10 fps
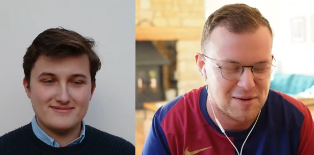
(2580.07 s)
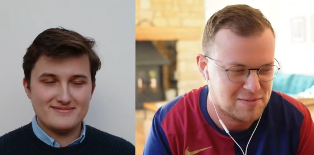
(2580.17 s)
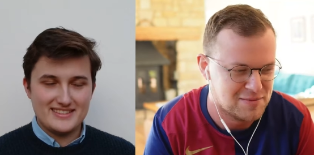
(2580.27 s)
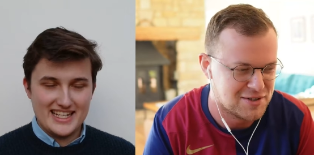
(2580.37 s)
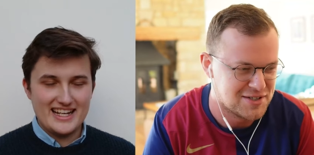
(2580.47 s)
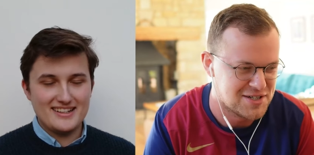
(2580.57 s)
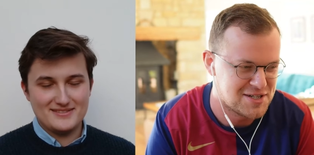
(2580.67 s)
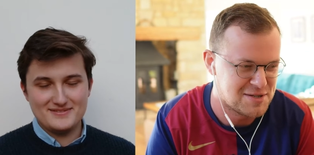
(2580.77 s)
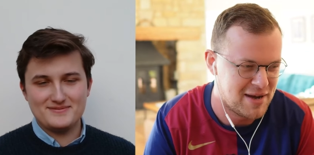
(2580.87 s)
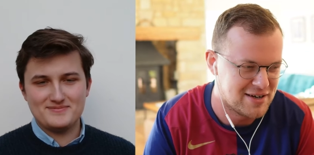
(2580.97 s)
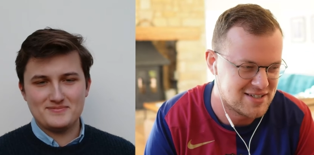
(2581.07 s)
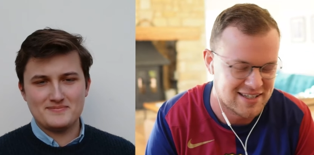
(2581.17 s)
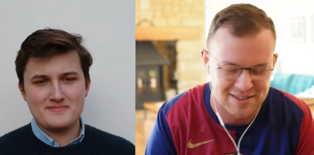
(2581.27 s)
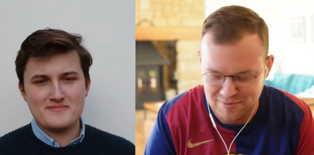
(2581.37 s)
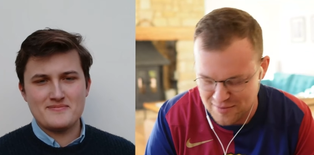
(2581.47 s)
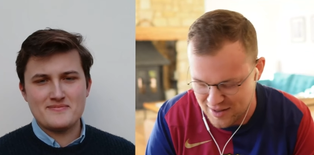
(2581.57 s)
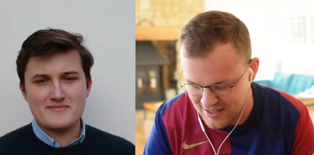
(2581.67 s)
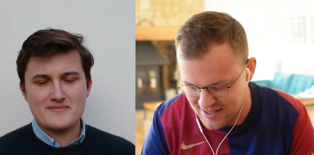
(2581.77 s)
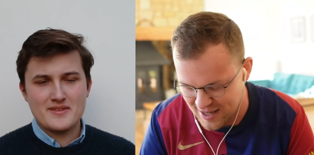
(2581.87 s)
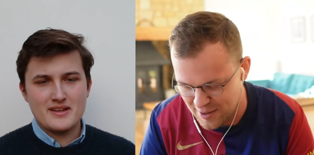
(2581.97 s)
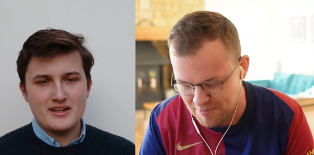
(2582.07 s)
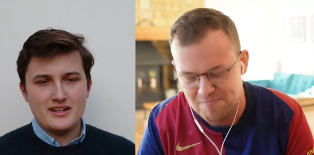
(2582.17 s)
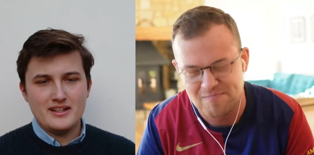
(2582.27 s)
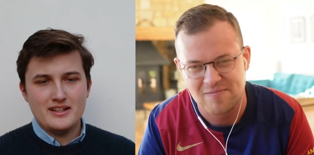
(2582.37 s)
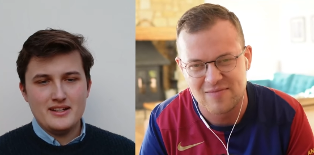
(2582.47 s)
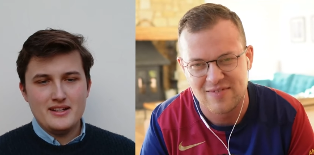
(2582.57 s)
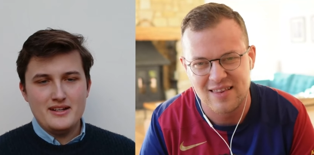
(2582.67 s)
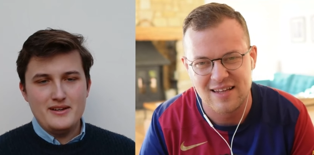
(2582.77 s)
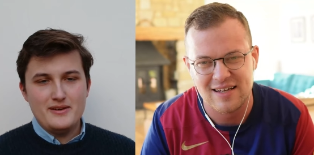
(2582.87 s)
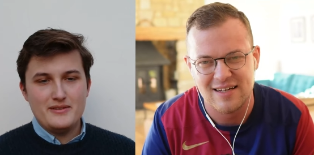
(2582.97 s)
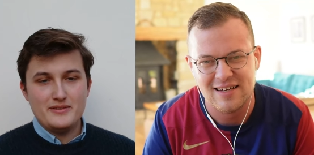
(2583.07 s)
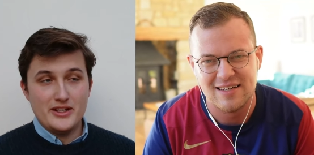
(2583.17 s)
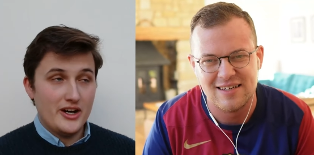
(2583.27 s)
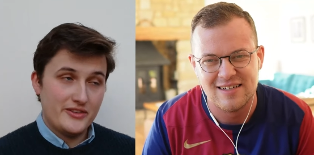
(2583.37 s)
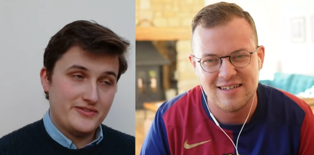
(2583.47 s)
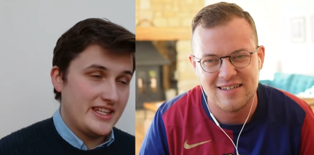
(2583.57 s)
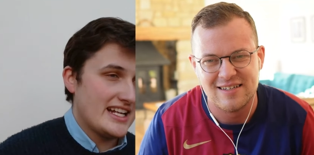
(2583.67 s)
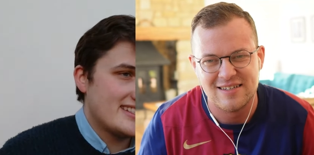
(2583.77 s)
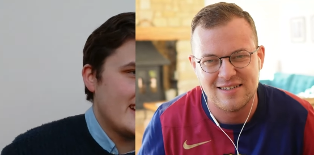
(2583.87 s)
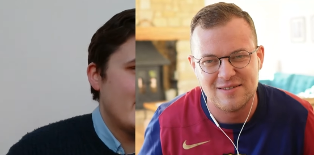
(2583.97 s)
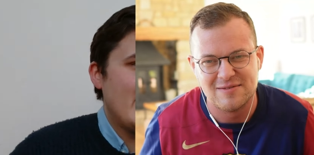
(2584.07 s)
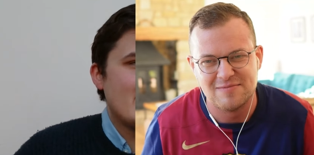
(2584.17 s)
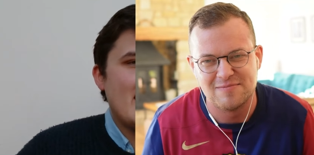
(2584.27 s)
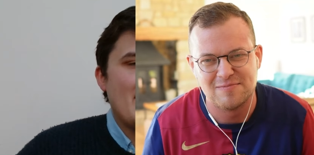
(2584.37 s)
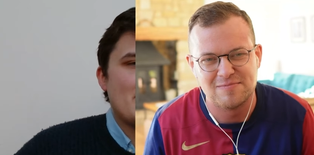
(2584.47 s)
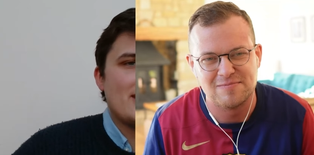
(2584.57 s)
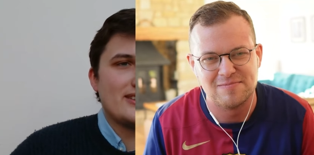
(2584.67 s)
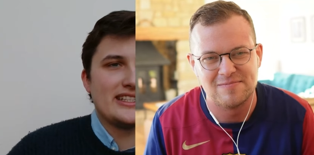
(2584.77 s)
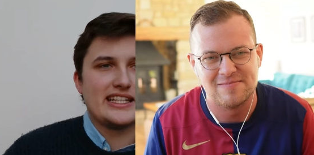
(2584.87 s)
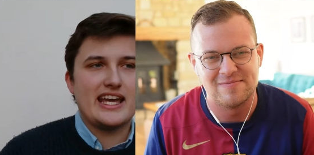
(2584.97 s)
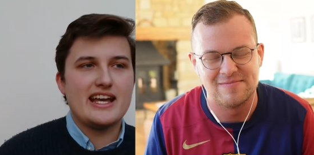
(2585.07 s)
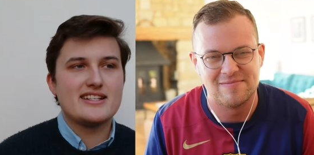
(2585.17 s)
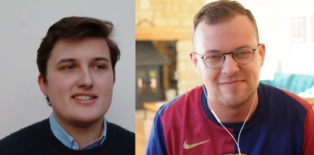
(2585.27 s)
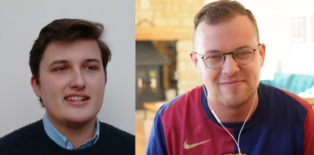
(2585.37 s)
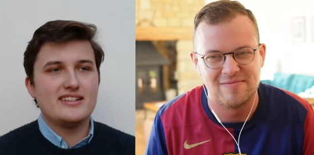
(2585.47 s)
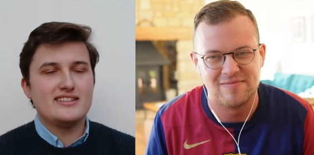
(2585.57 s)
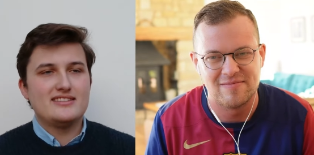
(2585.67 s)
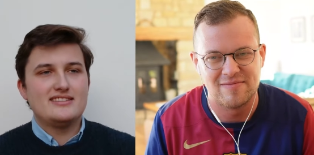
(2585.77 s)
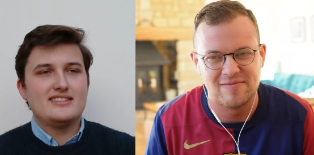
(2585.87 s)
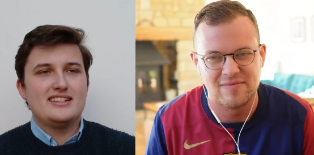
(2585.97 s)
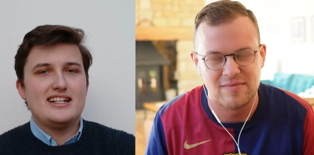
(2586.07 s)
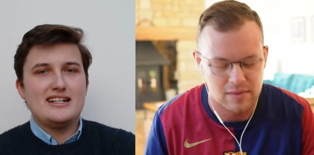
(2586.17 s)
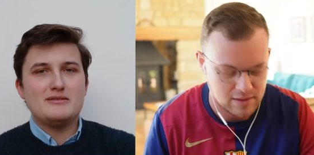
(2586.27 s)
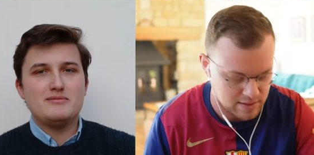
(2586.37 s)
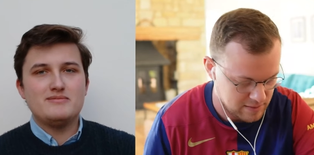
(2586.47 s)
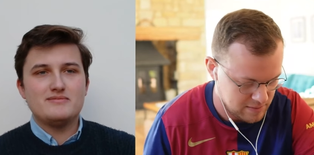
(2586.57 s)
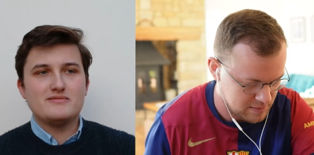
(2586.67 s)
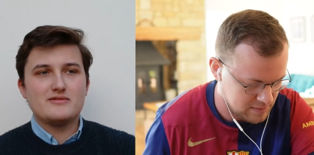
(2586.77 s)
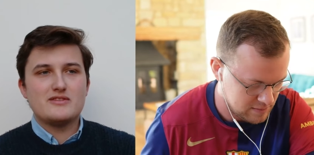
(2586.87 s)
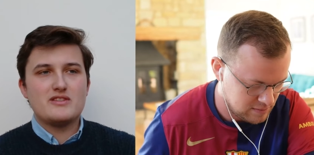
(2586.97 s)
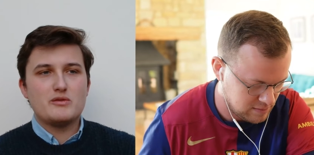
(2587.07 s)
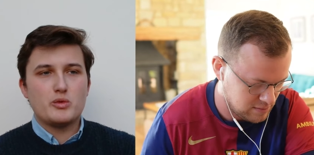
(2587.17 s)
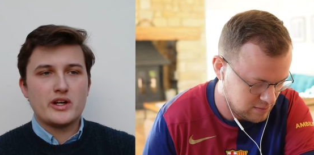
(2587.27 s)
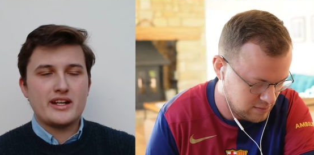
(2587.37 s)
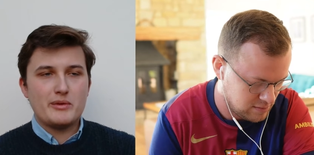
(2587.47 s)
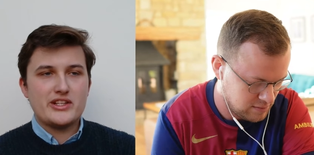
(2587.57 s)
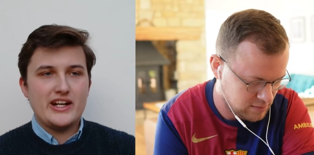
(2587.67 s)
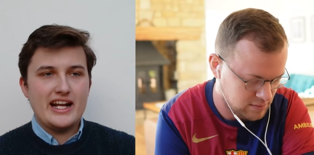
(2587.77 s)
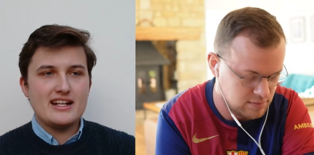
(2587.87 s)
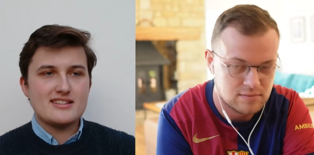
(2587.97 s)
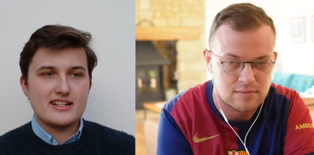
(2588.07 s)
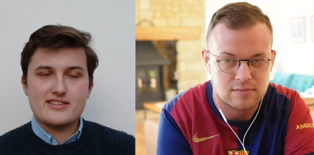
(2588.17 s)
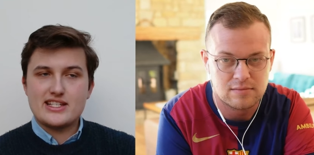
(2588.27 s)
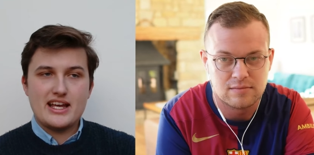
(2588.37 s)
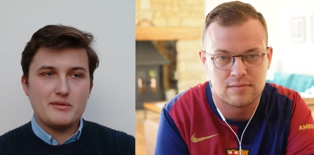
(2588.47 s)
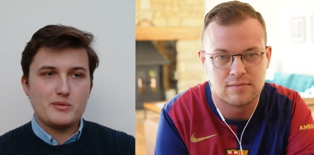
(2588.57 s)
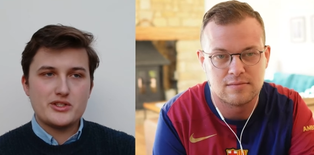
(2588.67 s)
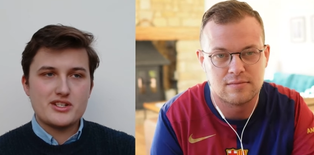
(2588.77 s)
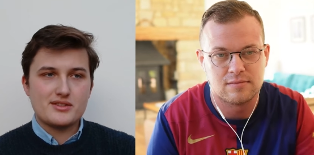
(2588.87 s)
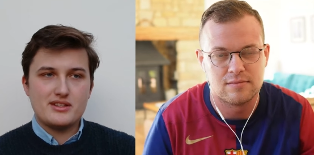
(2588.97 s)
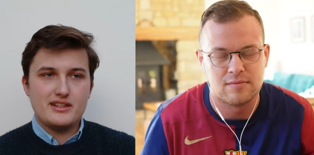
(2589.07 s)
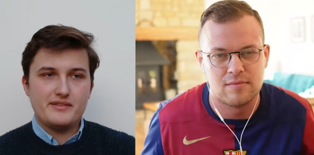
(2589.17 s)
Speaker 1: not just yeah. spouting things there.
Speaker 2: No, that's that's absolutely the case, and um, working with your hands, like you said, we're just